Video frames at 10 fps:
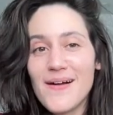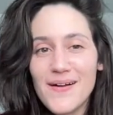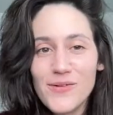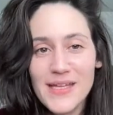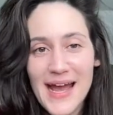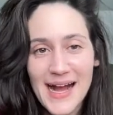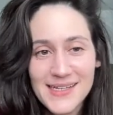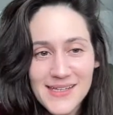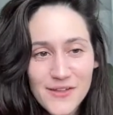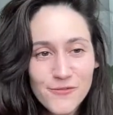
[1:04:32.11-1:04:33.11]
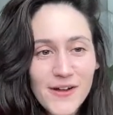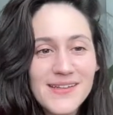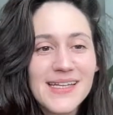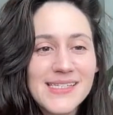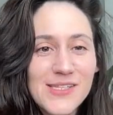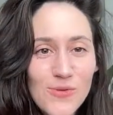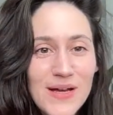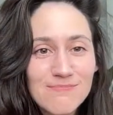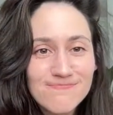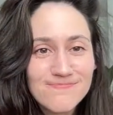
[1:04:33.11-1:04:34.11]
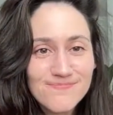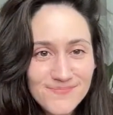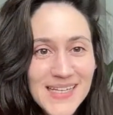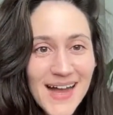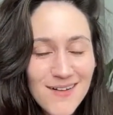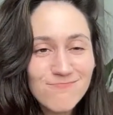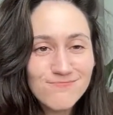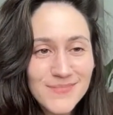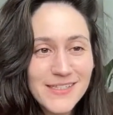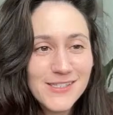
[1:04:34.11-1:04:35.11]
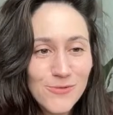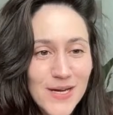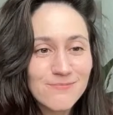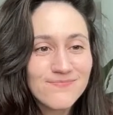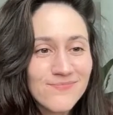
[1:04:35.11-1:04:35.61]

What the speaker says: with the axe on the front, that's the one. Yeah, that's the one.